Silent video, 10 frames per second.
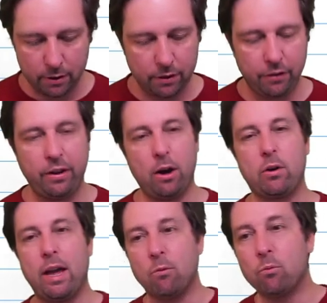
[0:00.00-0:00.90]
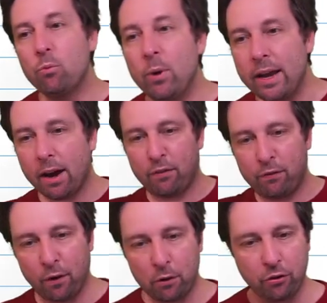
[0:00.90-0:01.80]
They say, okay, we are
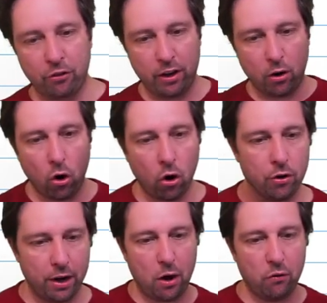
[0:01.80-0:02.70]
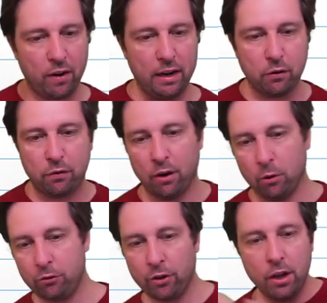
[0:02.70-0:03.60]
focusing on how value
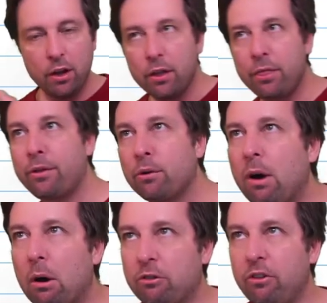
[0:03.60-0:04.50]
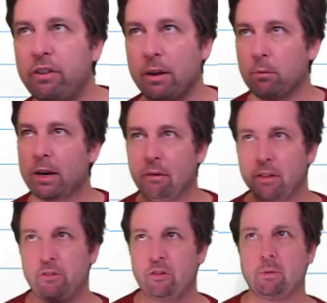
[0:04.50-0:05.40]
flows through our system, whatever
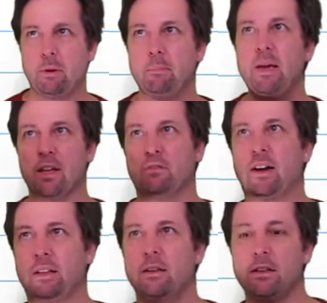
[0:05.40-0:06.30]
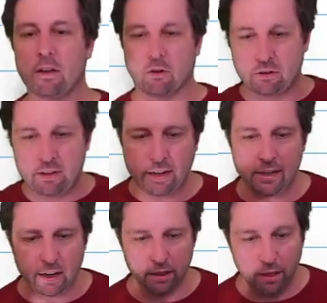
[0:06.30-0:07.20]
the system may be. In fact, you know,
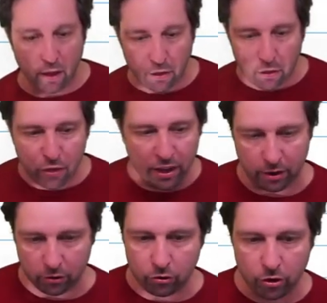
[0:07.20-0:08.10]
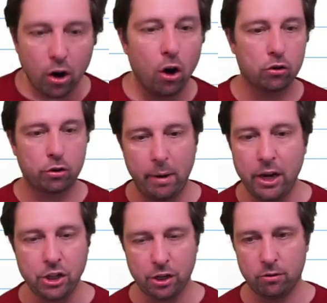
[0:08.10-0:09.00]
technical things,
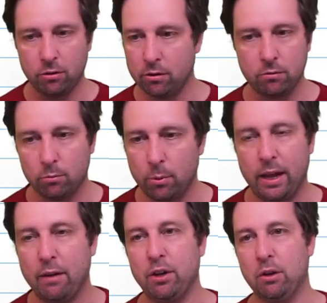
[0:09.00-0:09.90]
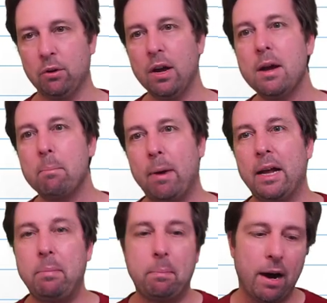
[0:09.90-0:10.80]
automation, what have you,
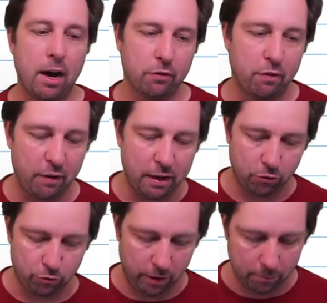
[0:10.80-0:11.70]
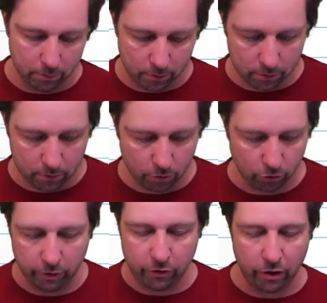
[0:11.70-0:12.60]
might be part of a value stream. So
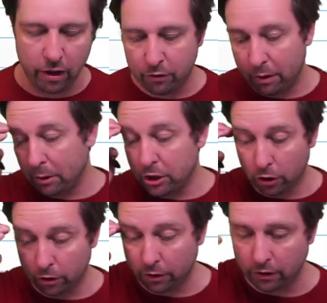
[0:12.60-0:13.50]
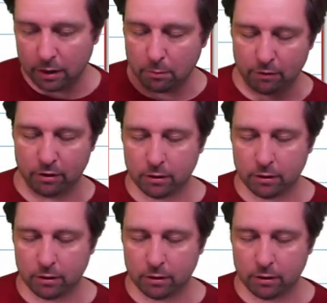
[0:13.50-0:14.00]
it's very much not on the team level.